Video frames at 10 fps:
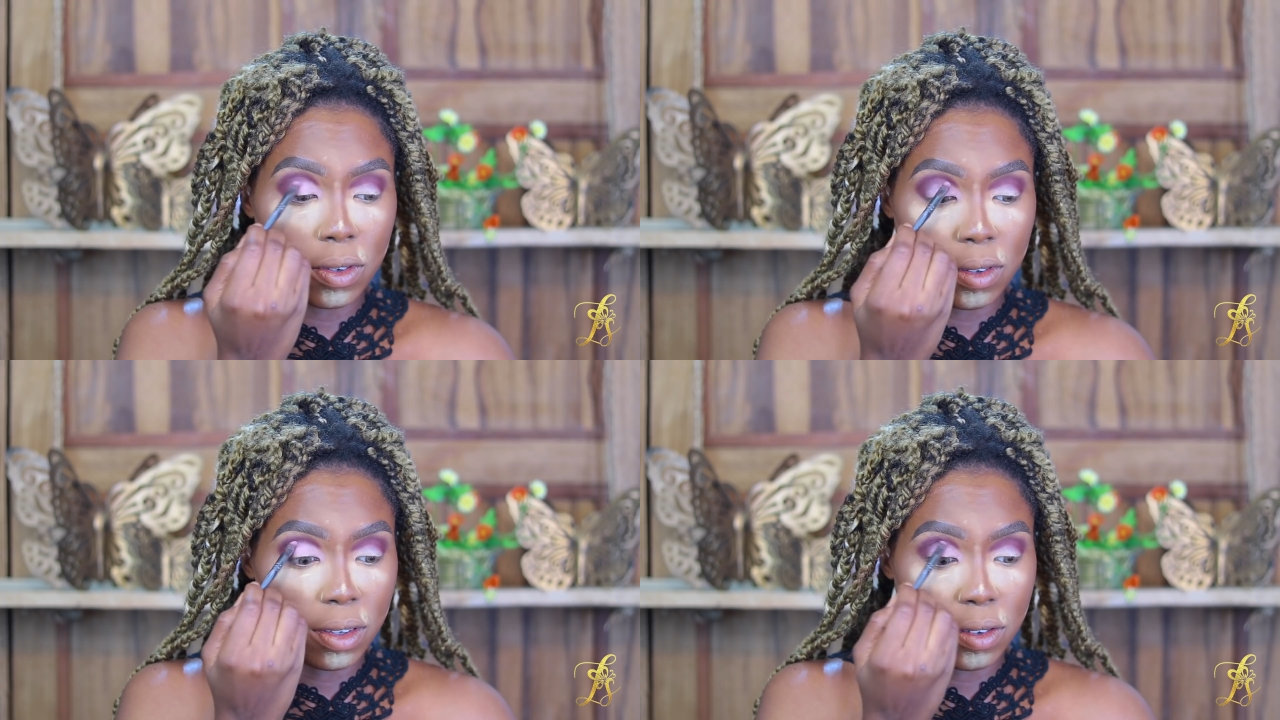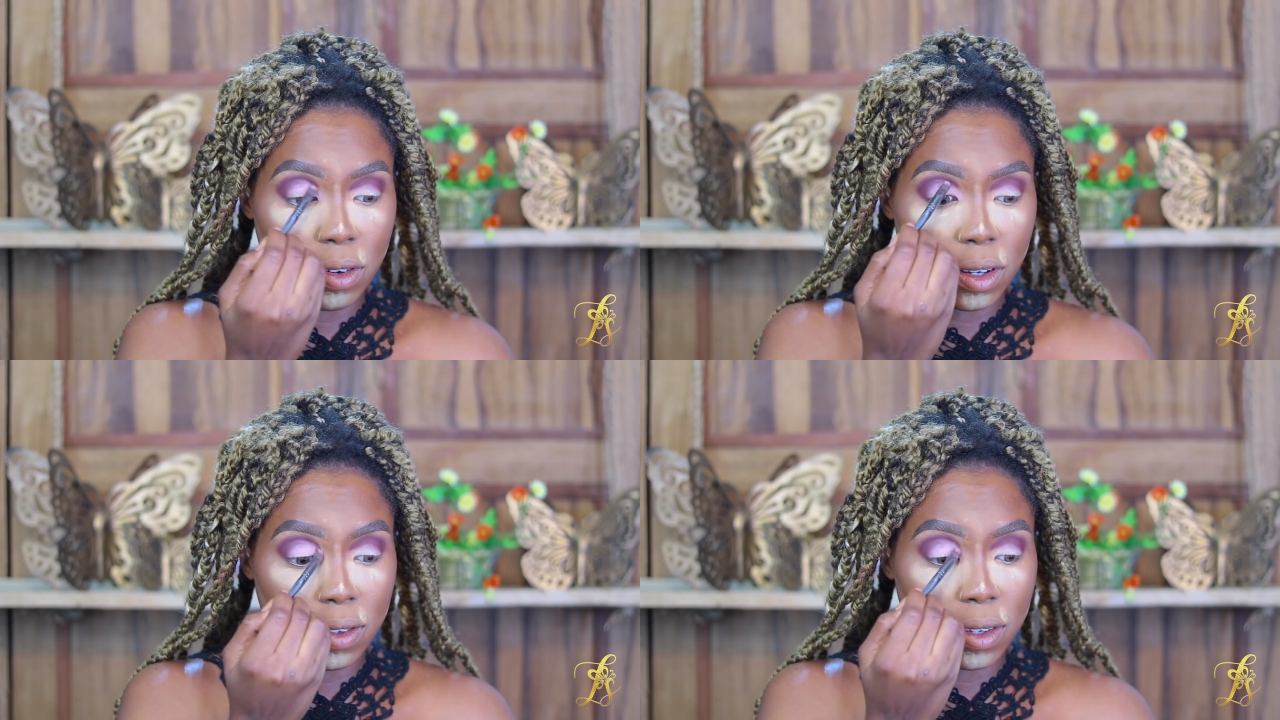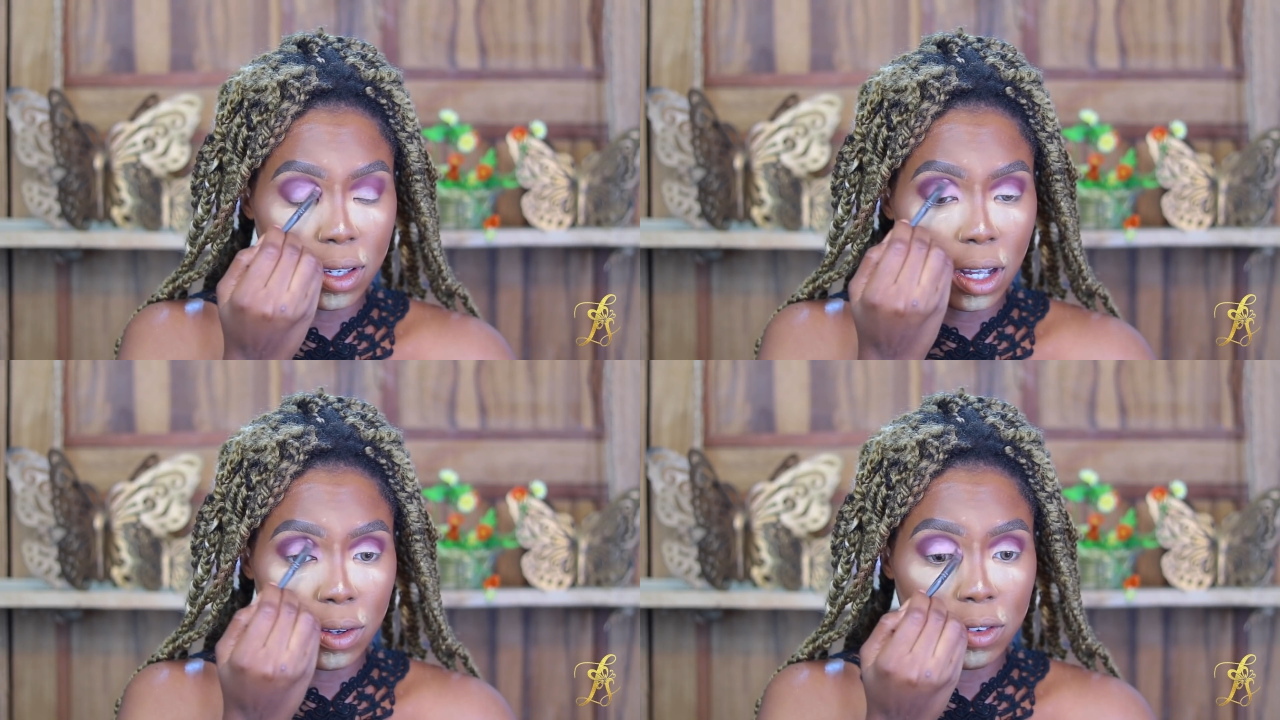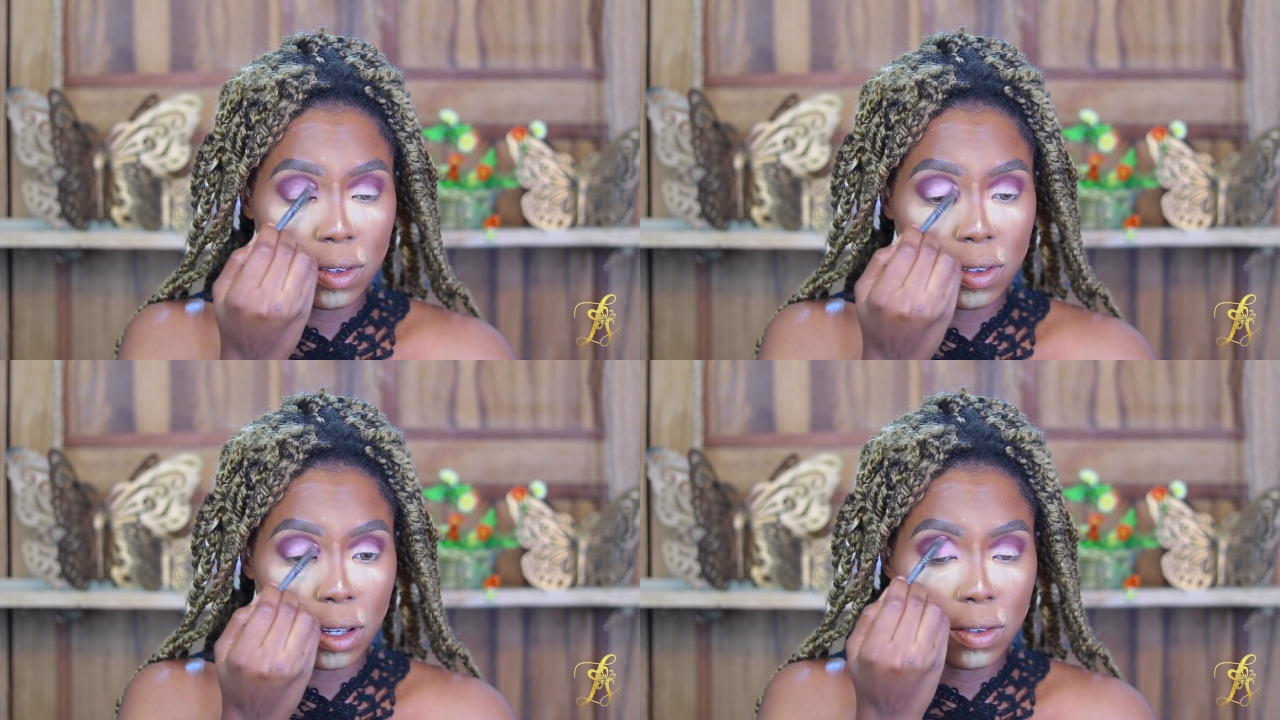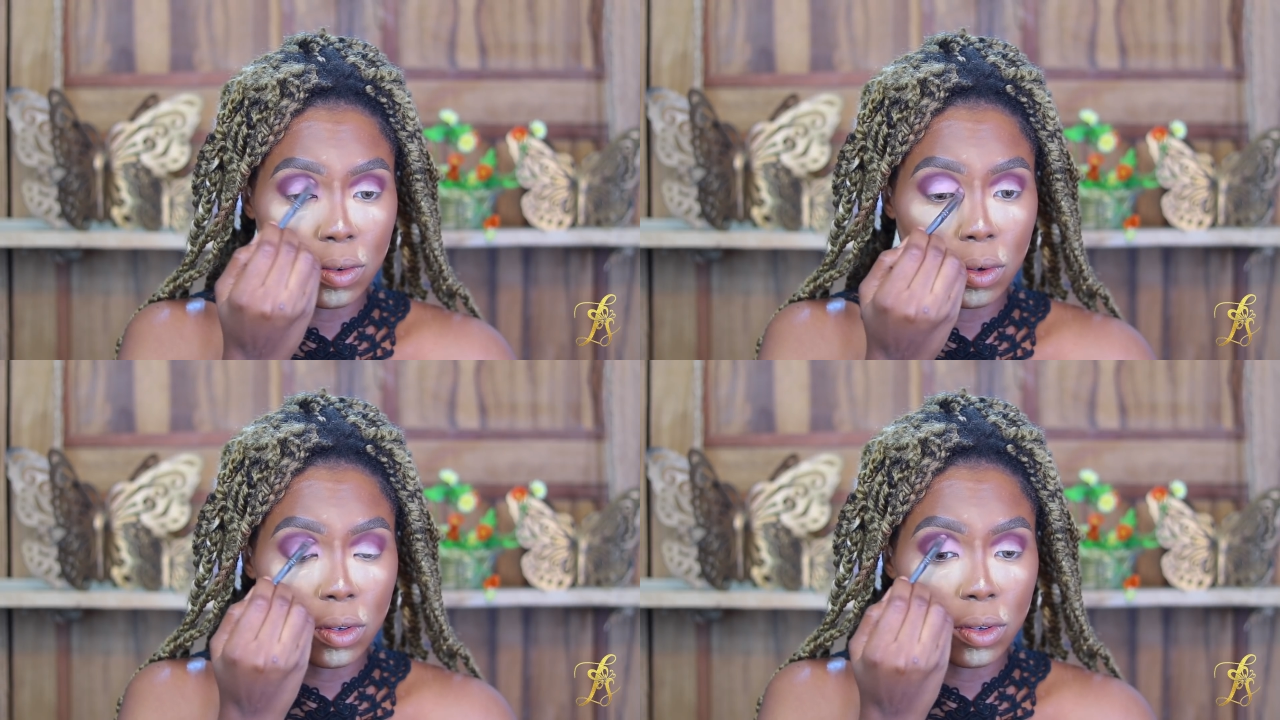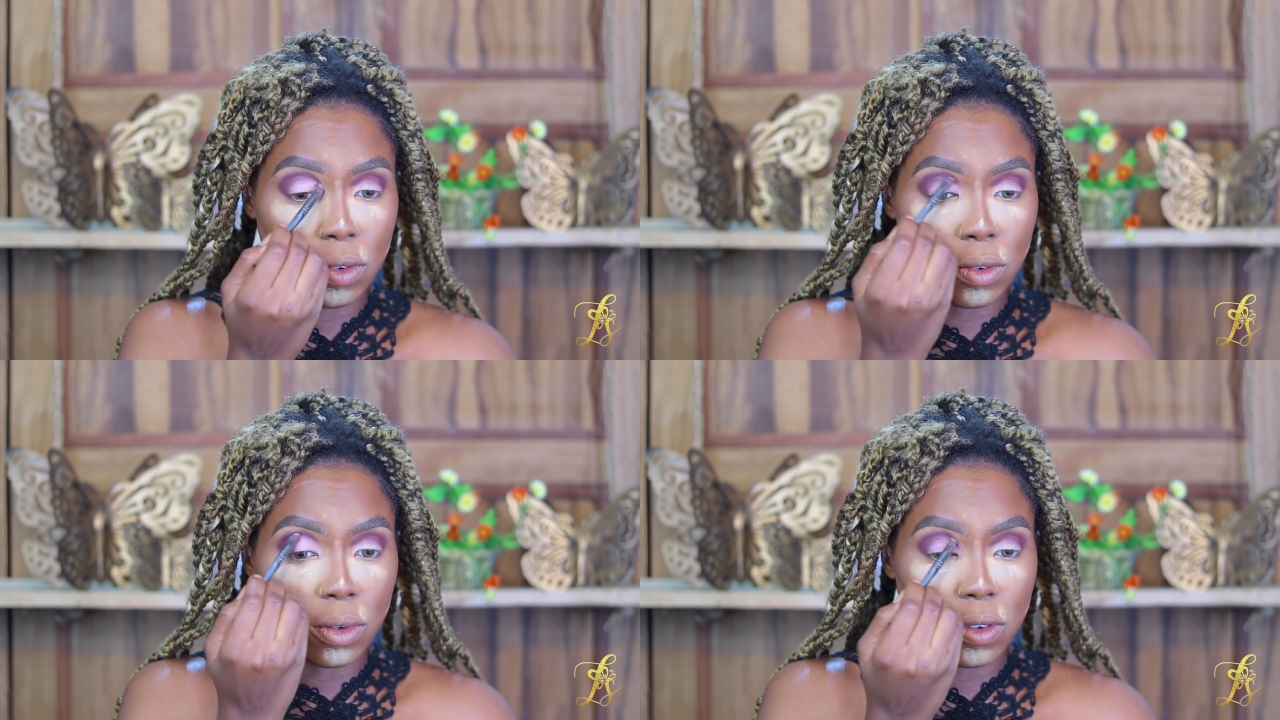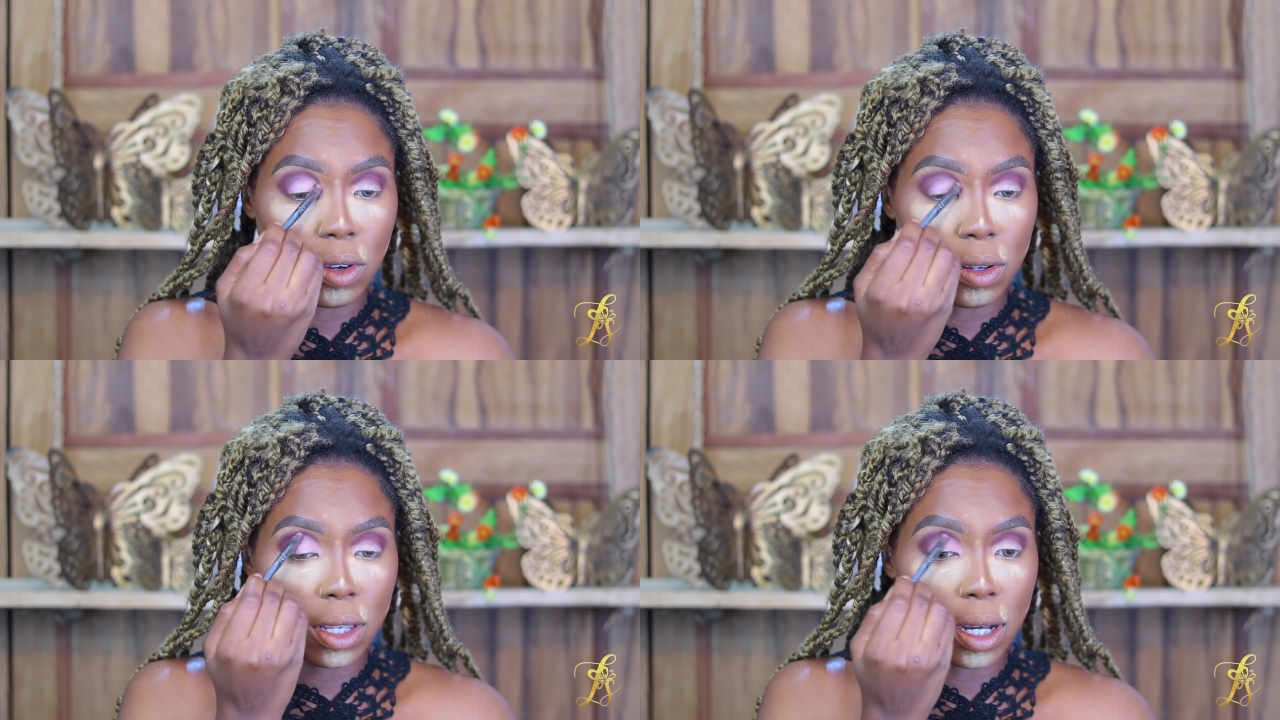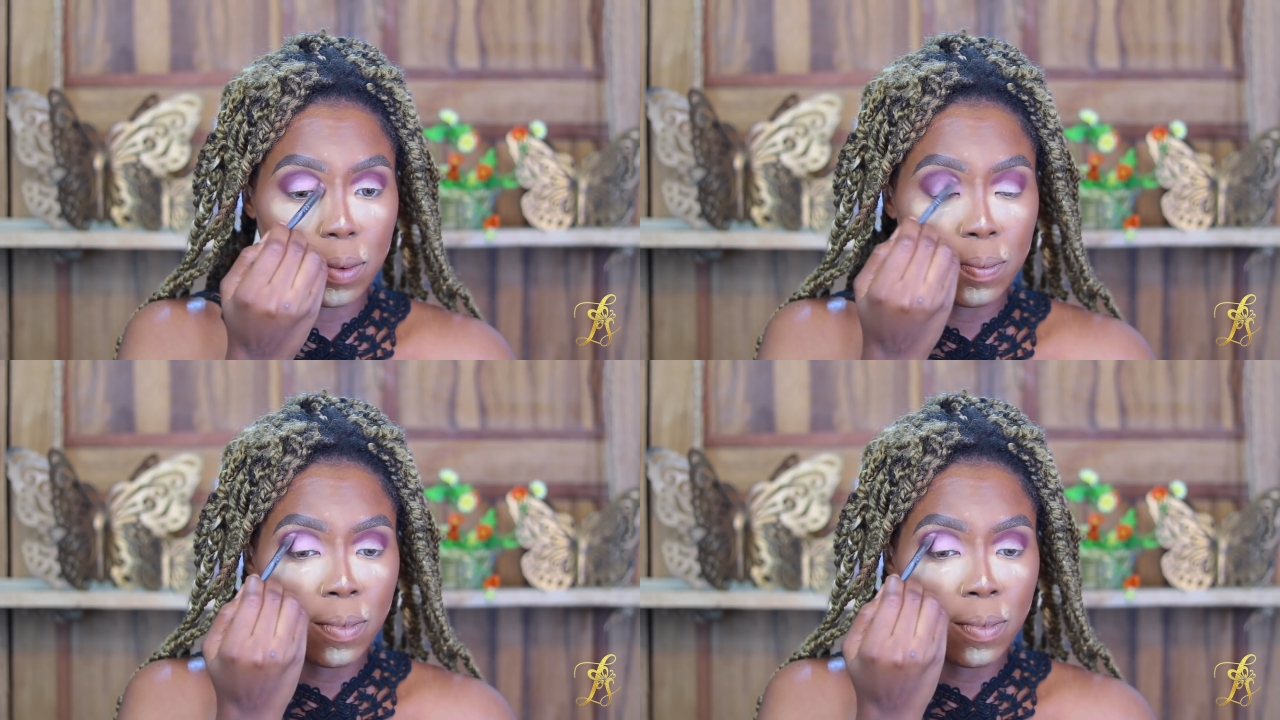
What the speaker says: It's crazy. Our streets are so close to each other.